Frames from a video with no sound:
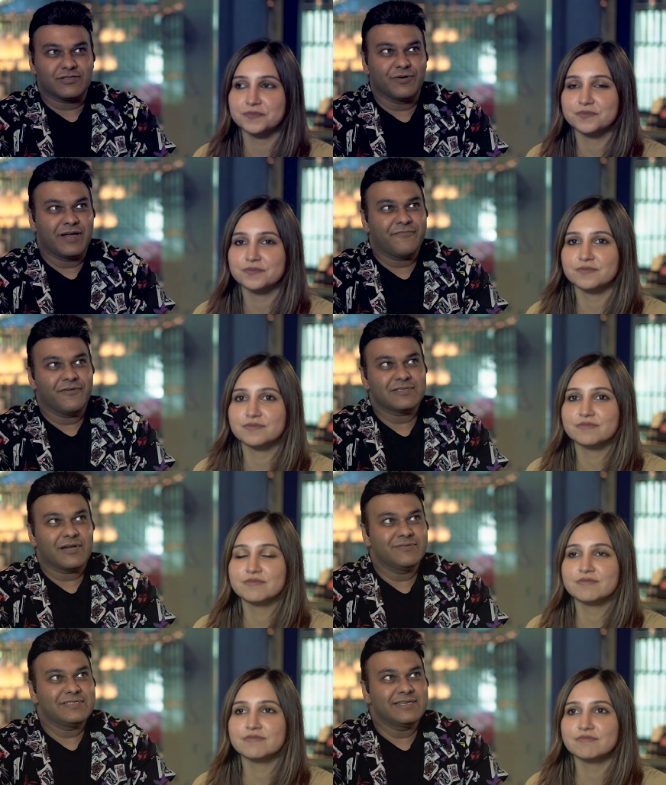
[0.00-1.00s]
Speaker 1: So it was
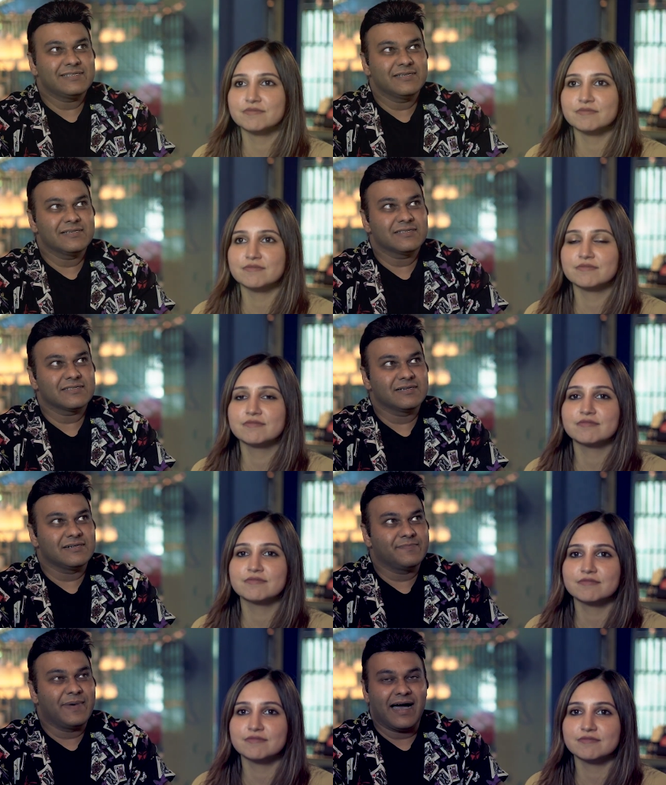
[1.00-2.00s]
around six years
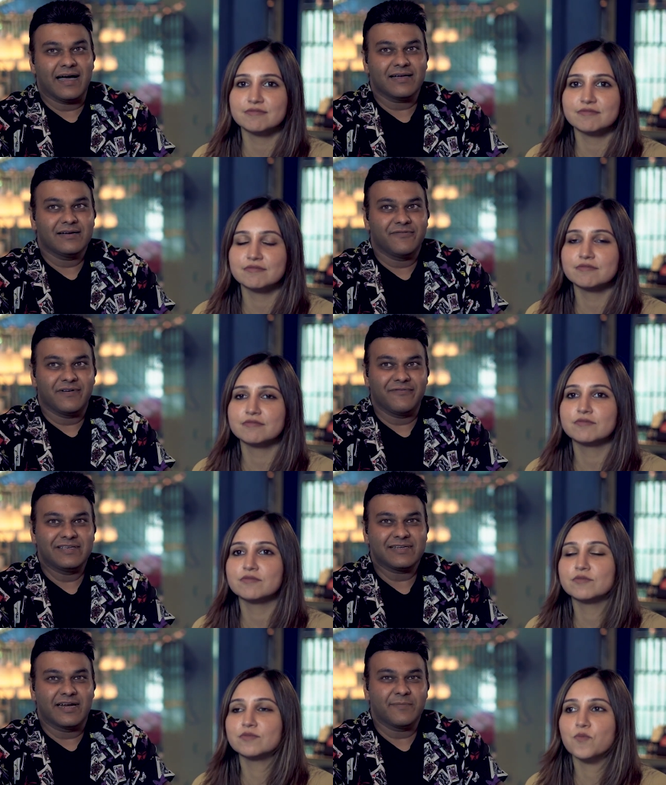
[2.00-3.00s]
uh, back when
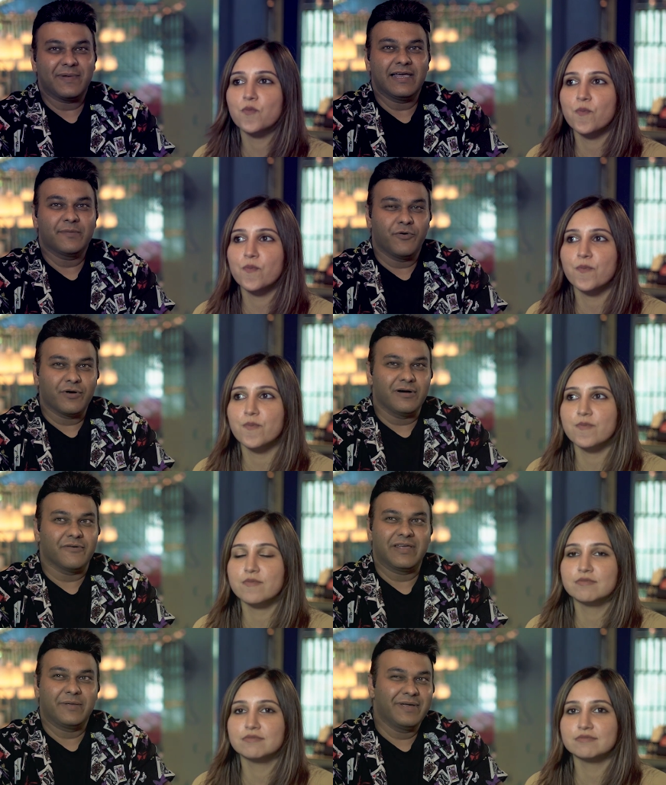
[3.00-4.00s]
we started playing
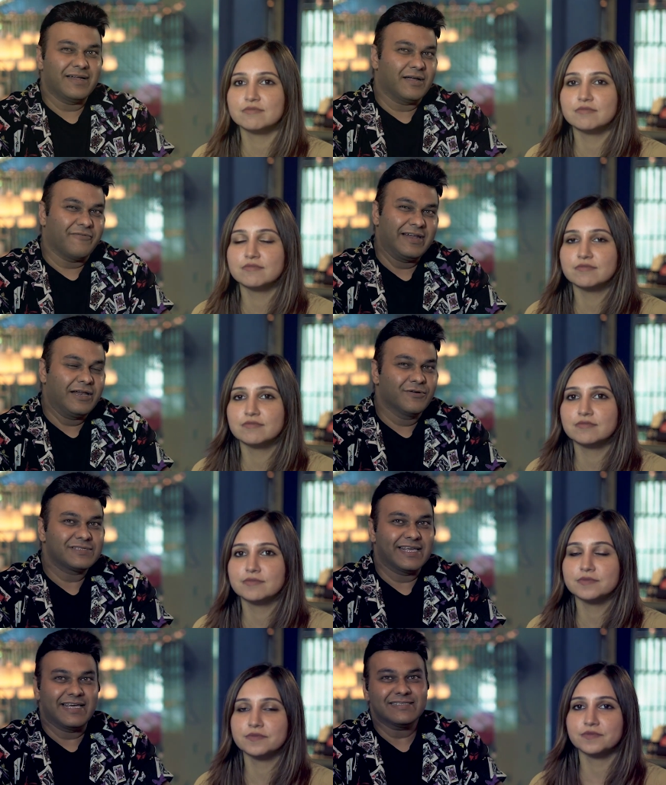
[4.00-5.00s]
poker, very, very low
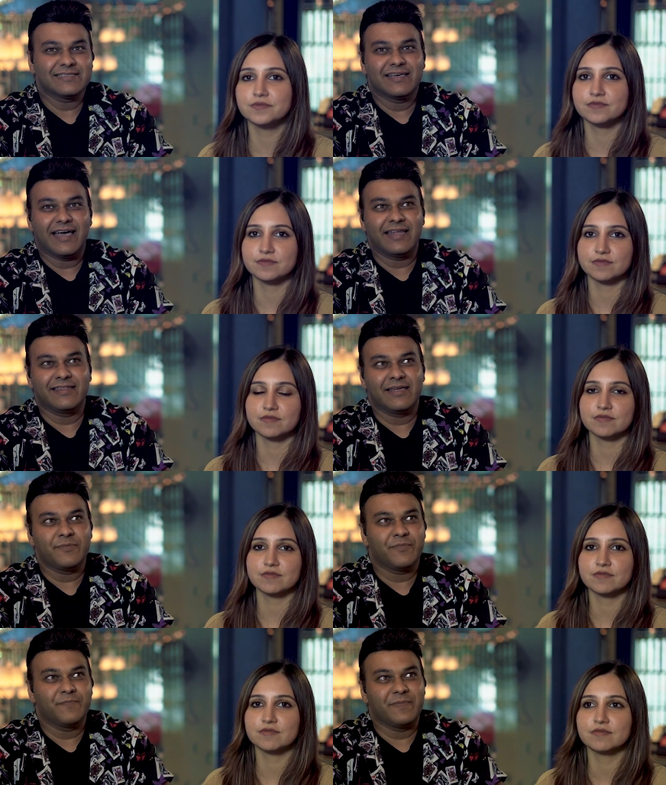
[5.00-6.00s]
stakes. And
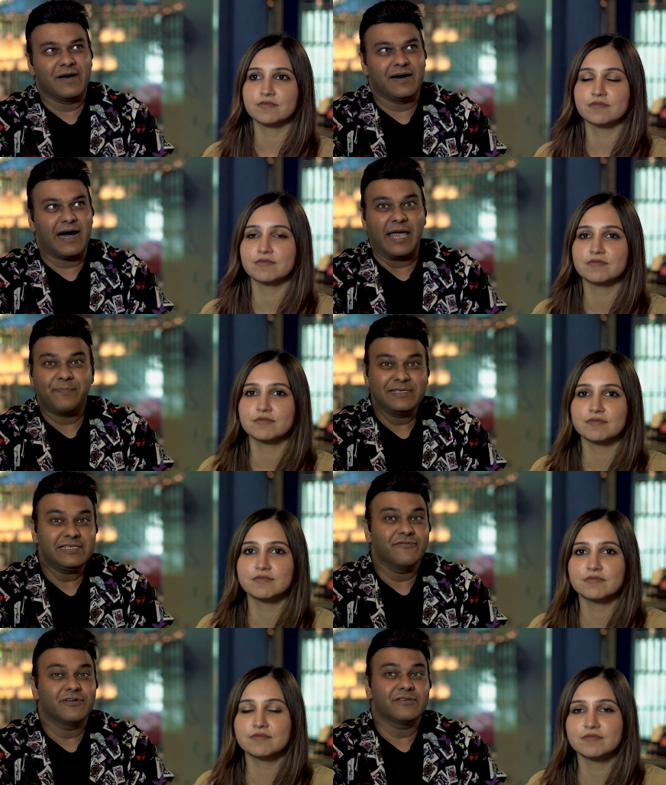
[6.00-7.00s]
then uh, I P
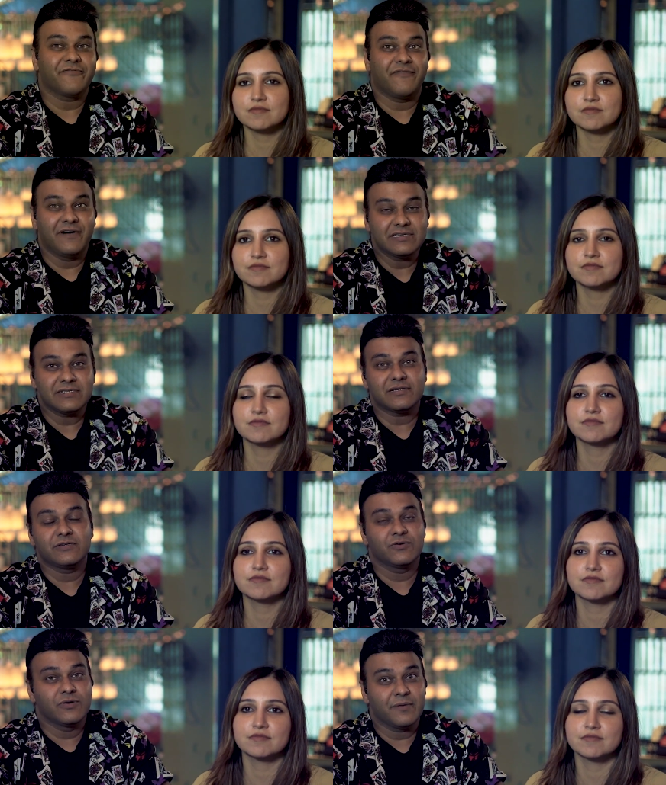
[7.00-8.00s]
C was the first
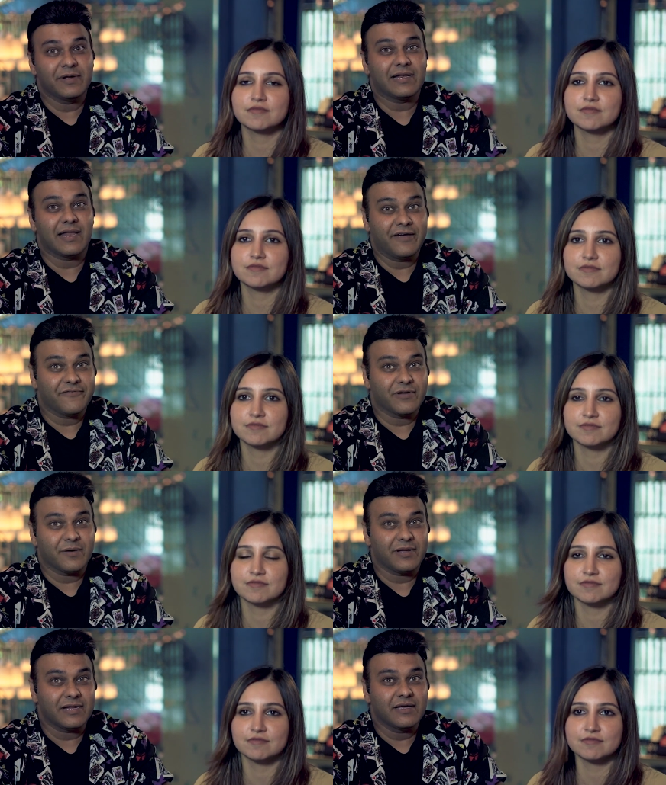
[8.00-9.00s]
tournament, live
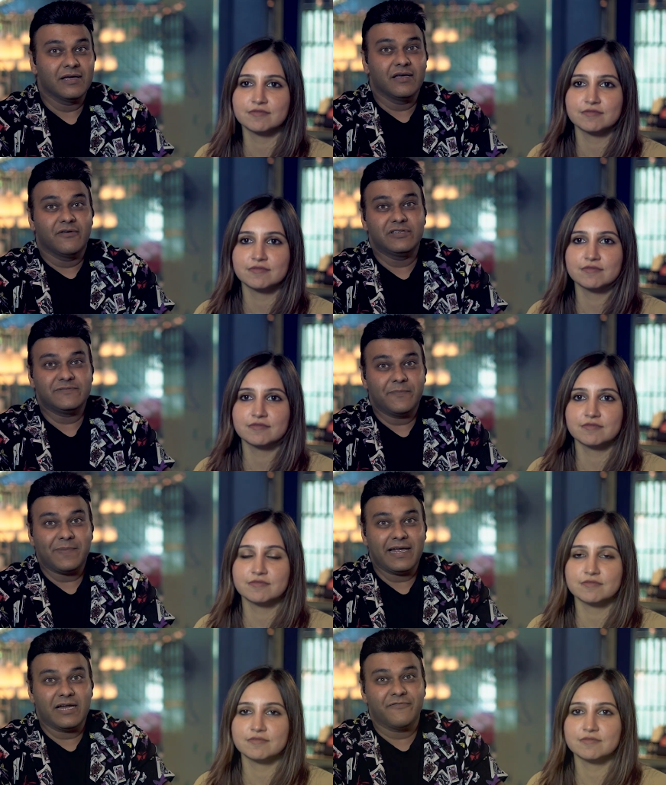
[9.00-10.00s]
tournament, which we
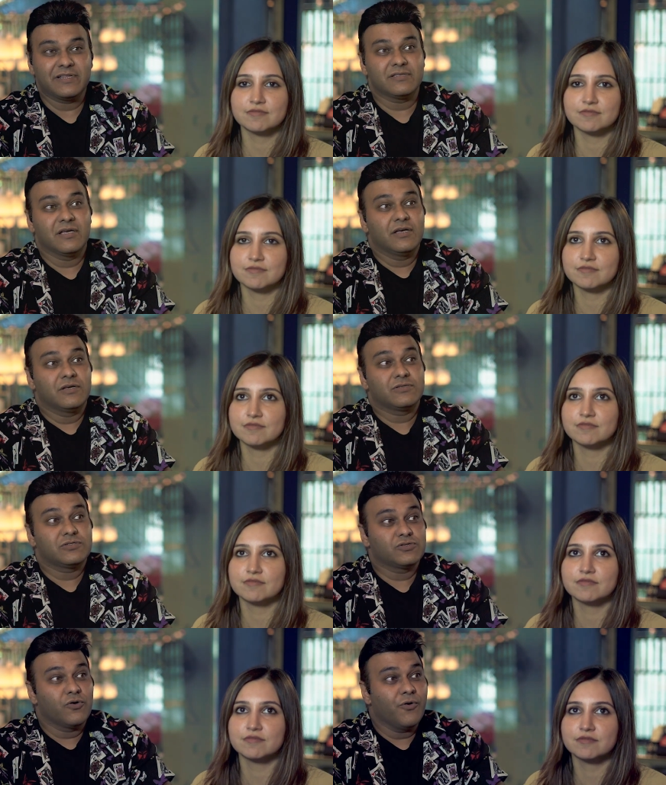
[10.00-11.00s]
played with
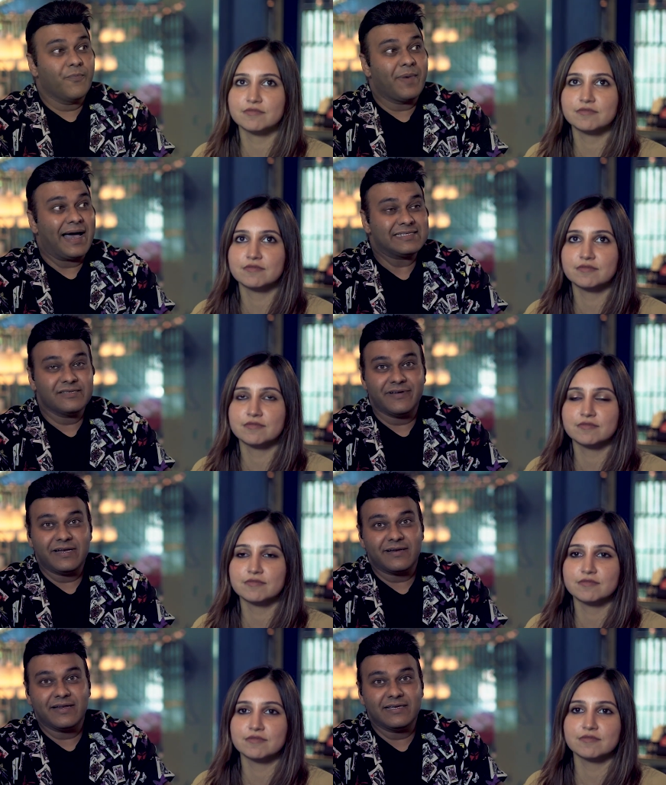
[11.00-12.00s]
so massive
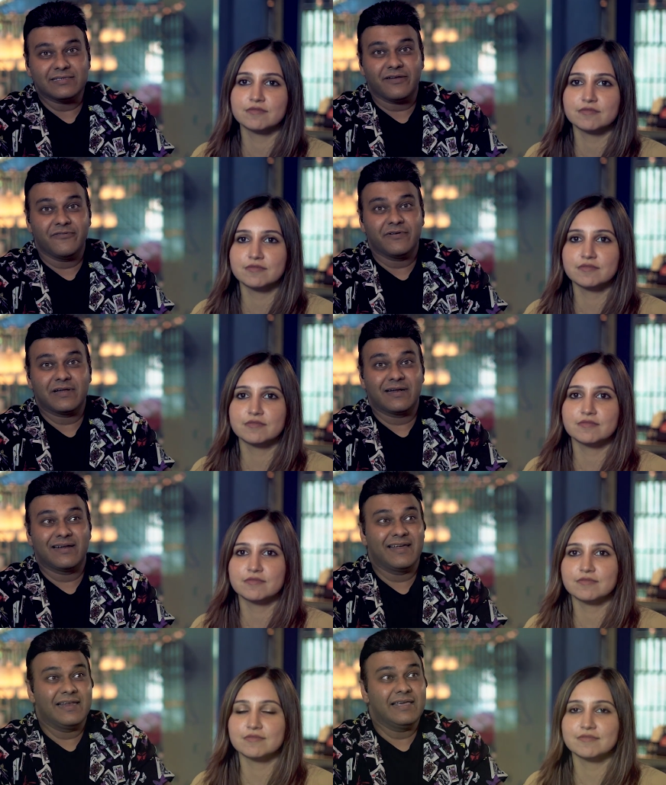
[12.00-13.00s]
entries and we were
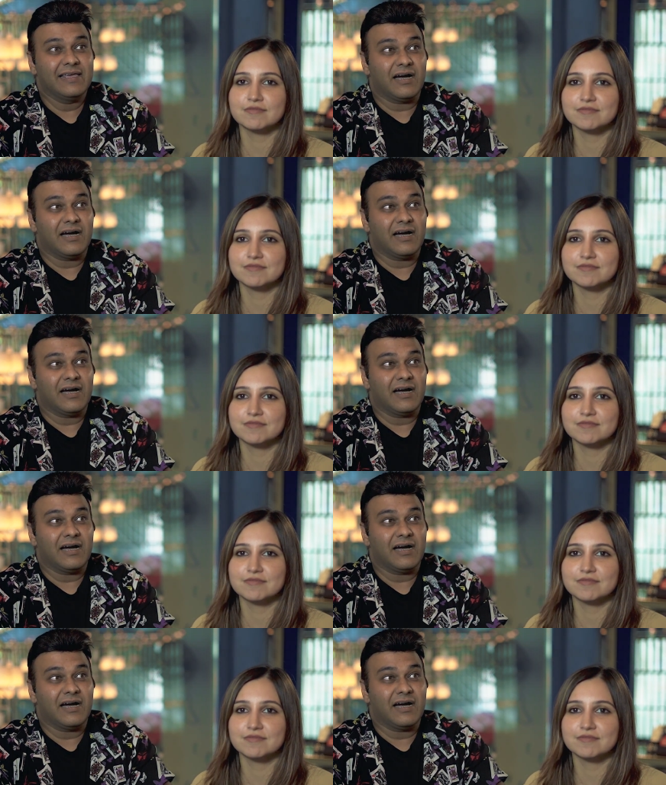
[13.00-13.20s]
really